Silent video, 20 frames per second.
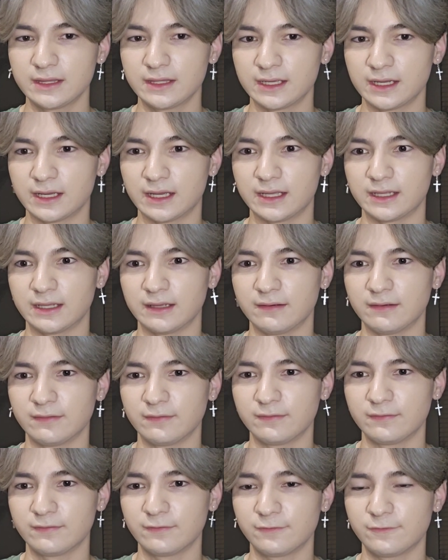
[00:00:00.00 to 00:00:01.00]
the
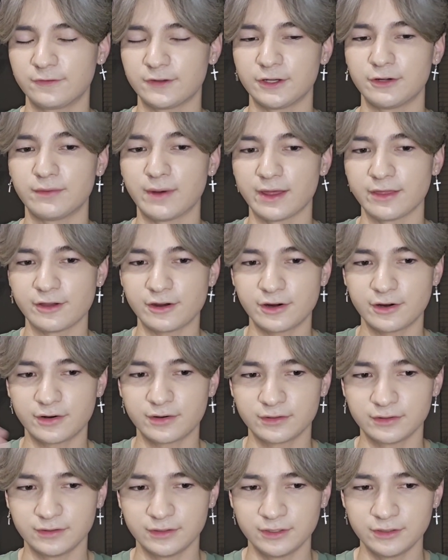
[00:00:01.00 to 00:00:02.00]
few other
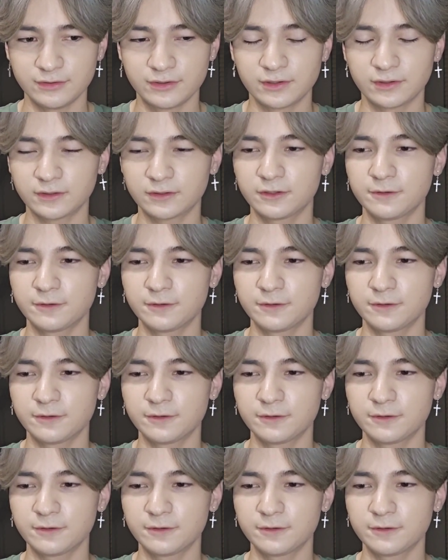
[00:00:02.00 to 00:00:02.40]
new girl